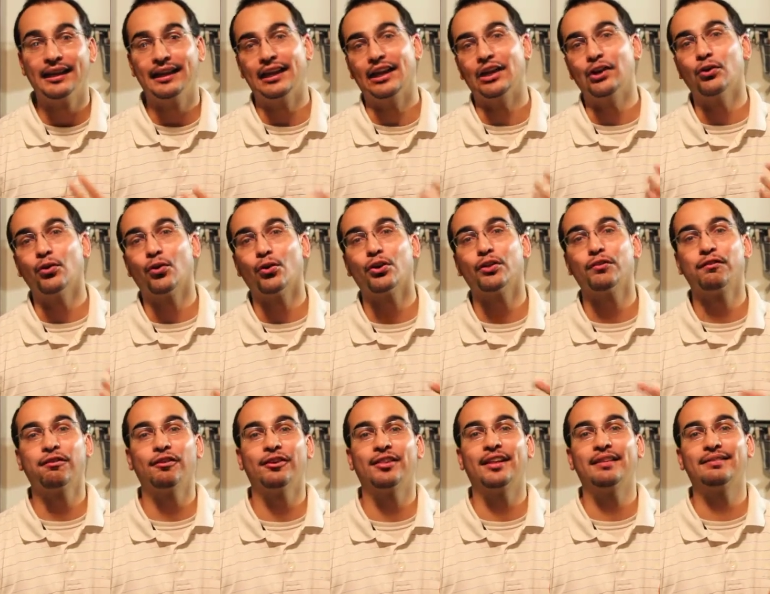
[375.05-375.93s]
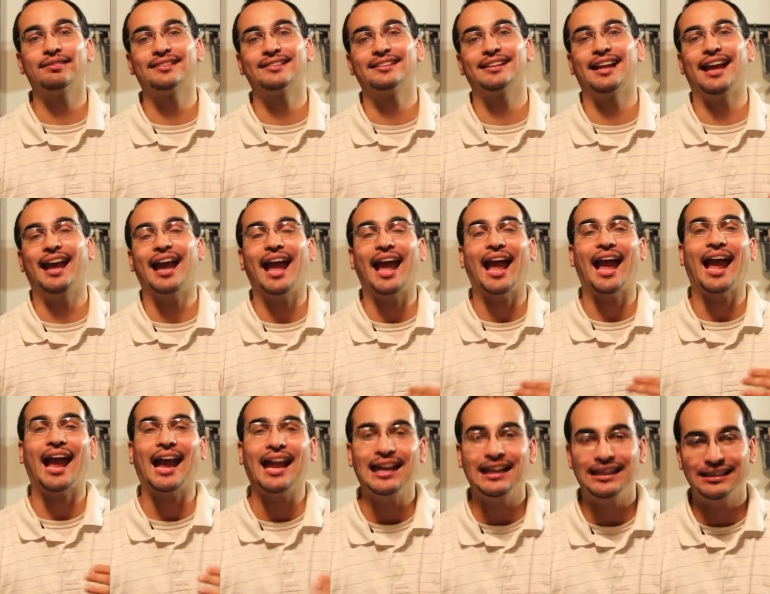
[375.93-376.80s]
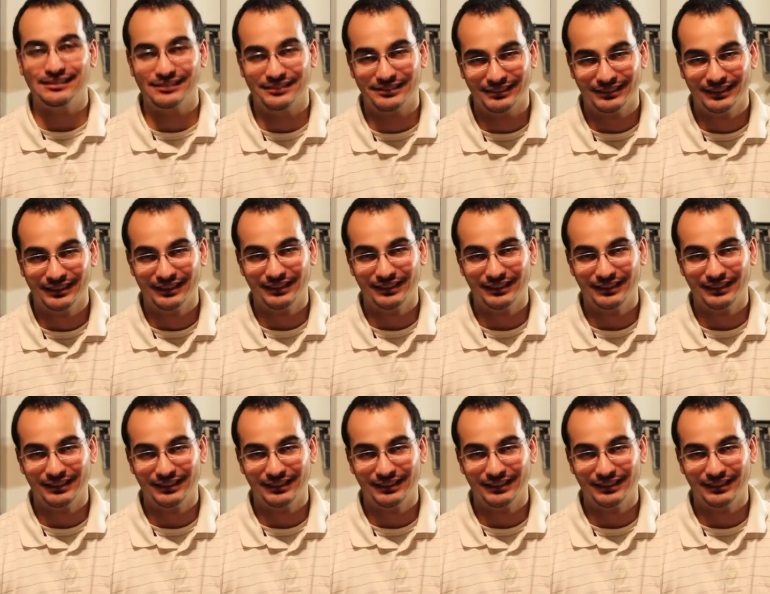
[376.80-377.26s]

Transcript: in order for them to hate